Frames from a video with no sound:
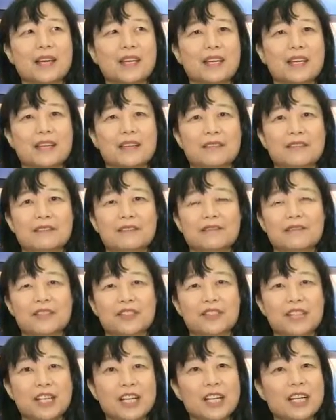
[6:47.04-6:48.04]
if
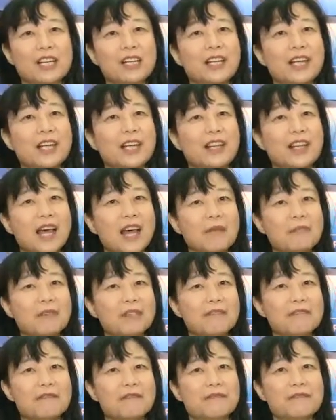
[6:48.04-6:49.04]
your need cannot
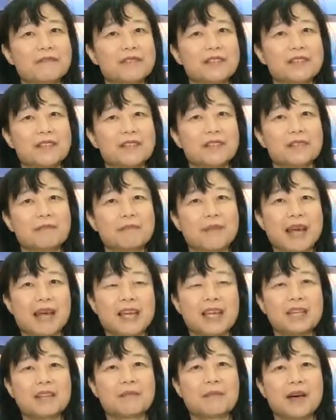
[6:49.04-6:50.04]
be
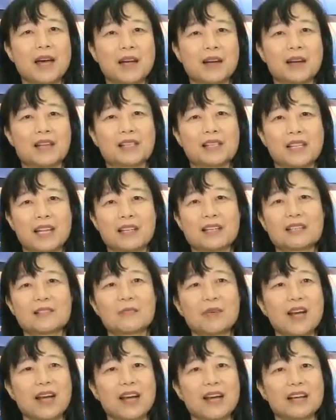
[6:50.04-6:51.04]
met by our
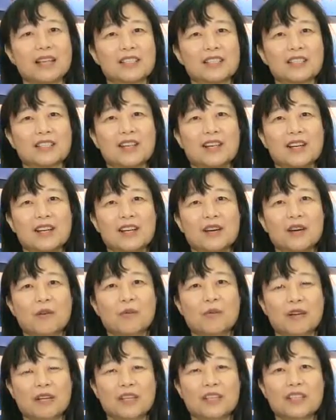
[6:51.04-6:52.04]
standard products,
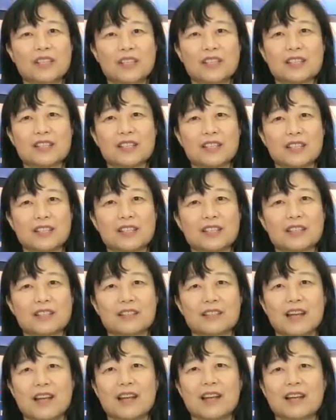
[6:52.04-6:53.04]
we're interested
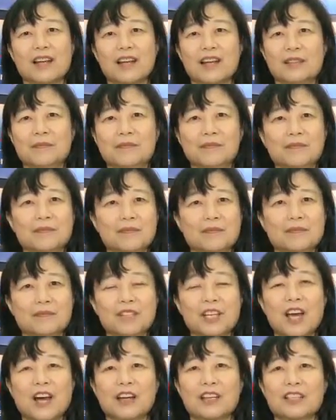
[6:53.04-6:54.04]
in um,
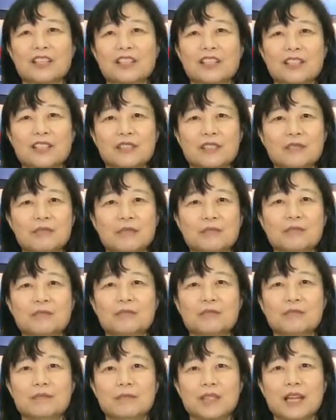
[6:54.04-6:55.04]
talking to you
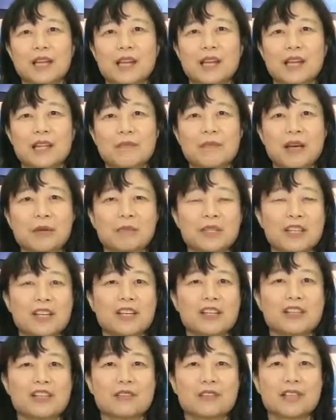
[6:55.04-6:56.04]
uh, about
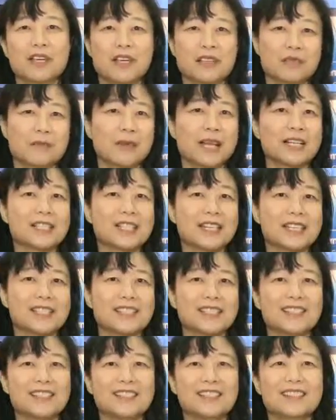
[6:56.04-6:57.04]
potential
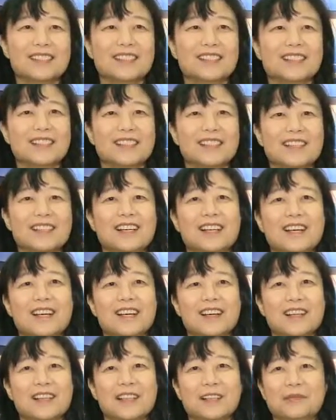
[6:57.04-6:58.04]
customization.
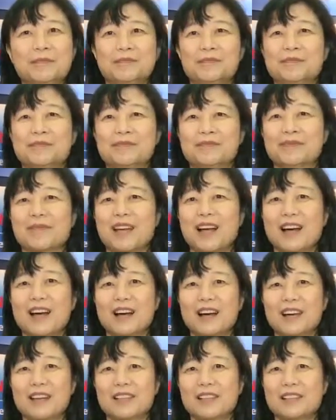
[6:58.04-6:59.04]
Um,
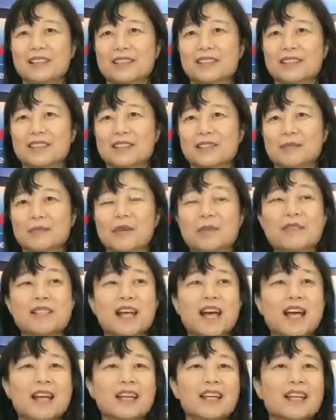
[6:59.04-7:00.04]
our
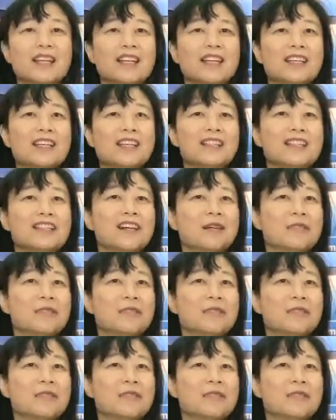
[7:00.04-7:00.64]
website is